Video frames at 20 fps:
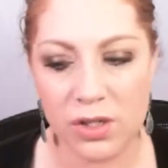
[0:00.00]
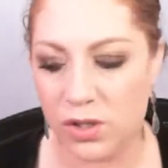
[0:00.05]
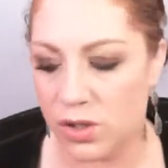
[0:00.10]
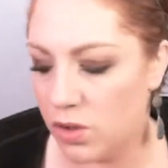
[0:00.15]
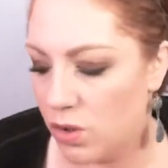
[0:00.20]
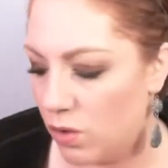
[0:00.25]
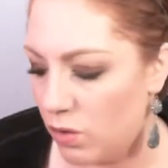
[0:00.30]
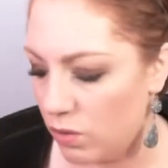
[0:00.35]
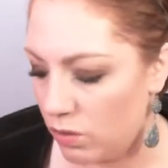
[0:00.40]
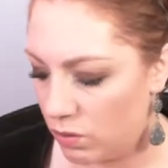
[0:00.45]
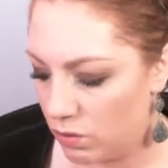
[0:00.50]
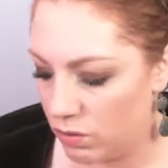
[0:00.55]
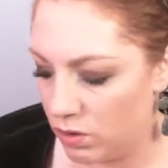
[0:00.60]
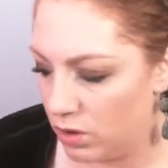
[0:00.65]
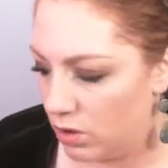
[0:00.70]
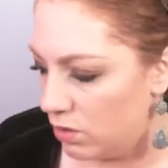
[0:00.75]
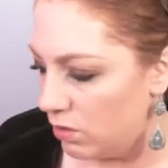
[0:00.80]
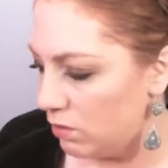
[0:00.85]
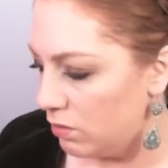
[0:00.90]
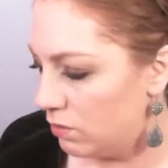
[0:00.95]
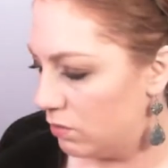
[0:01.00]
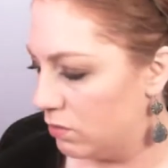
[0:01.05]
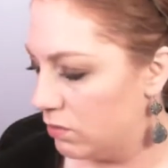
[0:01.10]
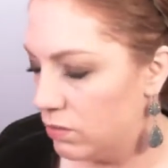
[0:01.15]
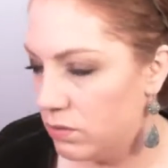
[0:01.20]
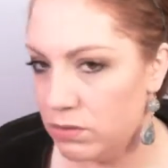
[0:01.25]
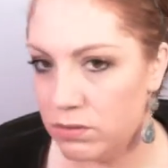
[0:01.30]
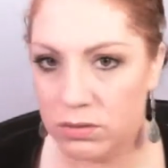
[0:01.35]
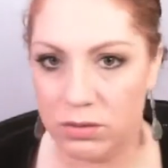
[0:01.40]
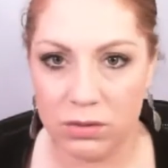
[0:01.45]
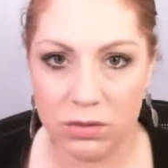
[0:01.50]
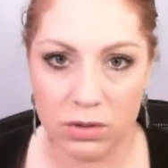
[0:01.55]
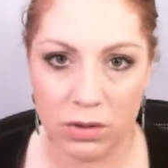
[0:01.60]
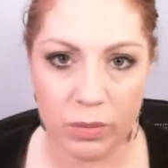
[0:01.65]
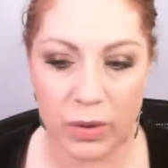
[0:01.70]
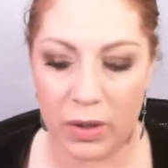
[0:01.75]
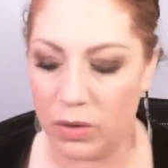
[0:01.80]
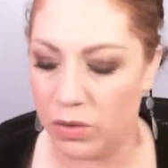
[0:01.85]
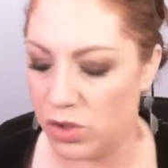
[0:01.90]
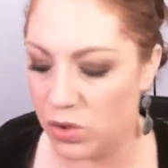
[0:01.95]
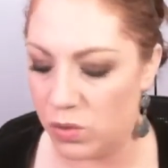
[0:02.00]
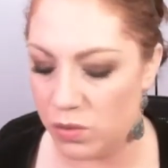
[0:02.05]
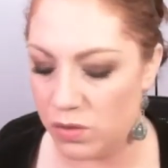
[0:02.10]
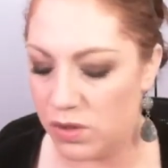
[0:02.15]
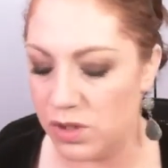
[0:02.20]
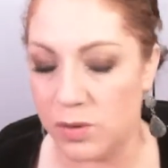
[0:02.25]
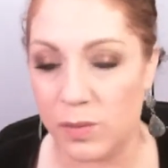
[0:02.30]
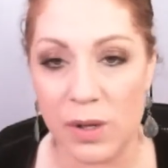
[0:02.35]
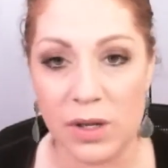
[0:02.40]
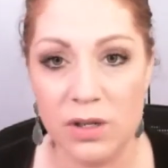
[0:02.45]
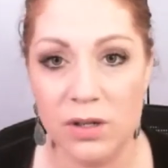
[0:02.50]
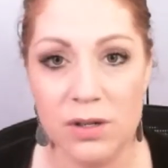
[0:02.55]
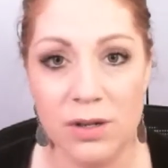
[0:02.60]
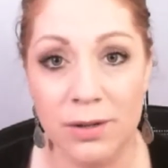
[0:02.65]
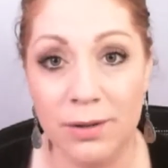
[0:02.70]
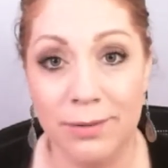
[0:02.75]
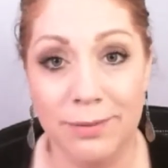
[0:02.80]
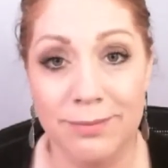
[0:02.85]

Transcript: So, you know, you pick what you want to spend.